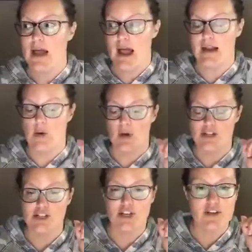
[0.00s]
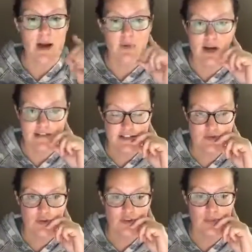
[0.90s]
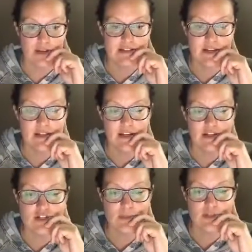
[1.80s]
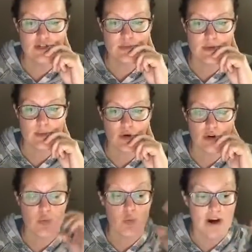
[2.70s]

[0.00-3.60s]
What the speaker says: And I want to share that process with you because I think it's super, super important.